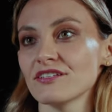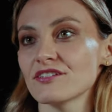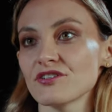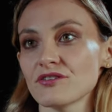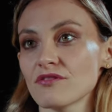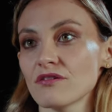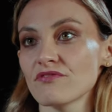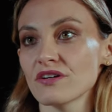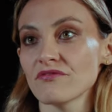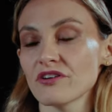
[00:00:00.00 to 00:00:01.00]
you need to turn around
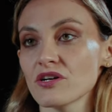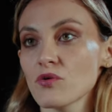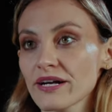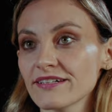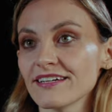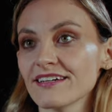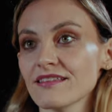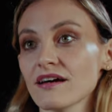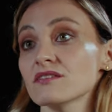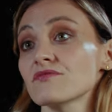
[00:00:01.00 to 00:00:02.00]
very, very quickly,
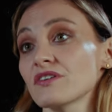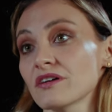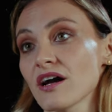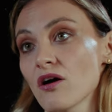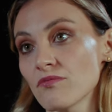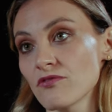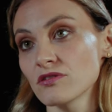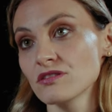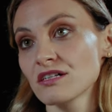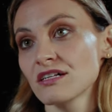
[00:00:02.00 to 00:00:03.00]
that's very
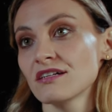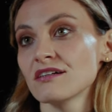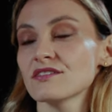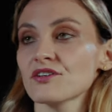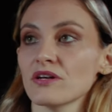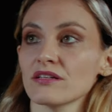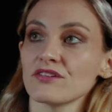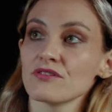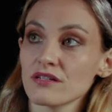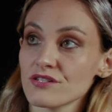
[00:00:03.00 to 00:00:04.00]
helpful. It's great that
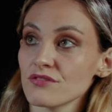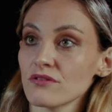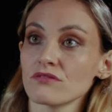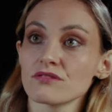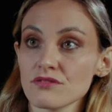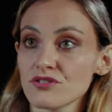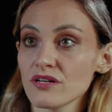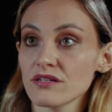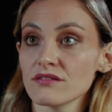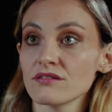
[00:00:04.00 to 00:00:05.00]
you can shoot also
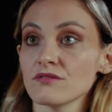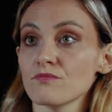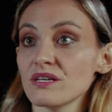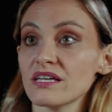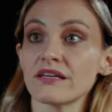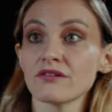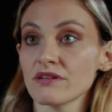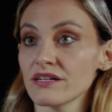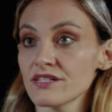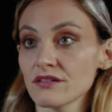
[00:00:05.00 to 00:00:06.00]
straight into PQ
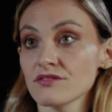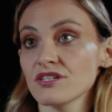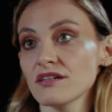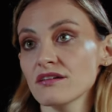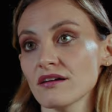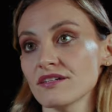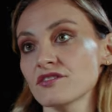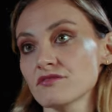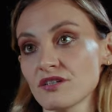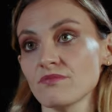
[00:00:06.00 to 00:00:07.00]
and HLG,
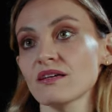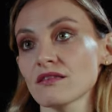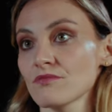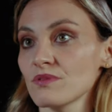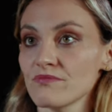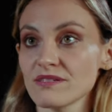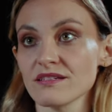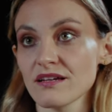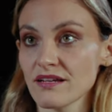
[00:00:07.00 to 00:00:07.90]
HLG being the BBC